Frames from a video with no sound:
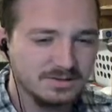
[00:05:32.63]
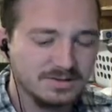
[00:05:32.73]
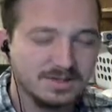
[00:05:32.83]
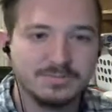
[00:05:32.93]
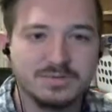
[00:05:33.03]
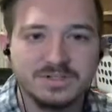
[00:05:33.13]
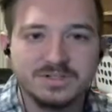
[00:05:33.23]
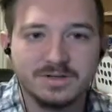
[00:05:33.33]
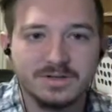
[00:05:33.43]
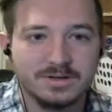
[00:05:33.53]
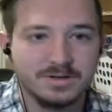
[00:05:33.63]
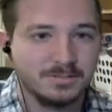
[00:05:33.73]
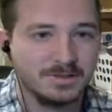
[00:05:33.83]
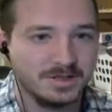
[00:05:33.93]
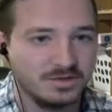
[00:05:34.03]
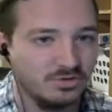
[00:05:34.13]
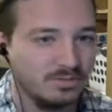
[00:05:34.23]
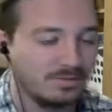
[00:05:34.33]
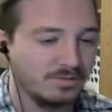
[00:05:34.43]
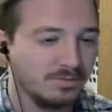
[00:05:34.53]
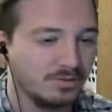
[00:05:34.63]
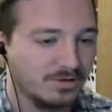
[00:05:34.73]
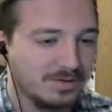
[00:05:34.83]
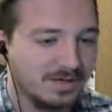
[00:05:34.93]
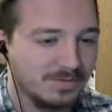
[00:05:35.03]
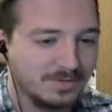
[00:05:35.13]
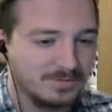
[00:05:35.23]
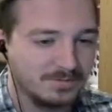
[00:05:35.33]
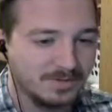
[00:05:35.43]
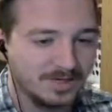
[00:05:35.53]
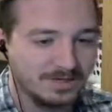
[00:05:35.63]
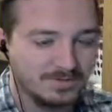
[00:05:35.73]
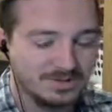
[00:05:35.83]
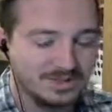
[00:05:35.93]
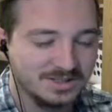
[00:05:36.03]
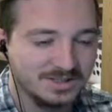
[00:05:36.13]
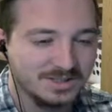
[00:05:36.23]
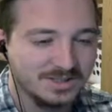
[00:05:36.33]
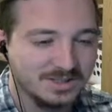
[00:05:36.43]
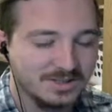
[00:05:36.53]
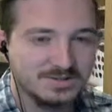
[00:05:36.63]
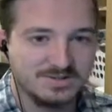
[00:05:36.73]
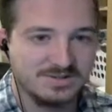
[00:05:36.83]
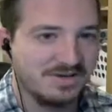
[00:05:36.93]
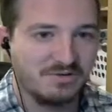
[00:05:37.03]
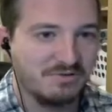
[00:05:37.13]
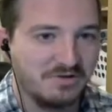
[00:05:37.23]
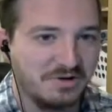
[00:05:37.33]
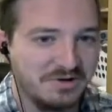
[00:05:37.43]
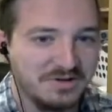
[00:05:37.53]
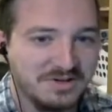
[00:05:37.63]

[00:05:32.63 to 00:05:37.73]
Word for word: I'm pretty sure there are going to be like two or three more that pop up randomly. Those are never fun.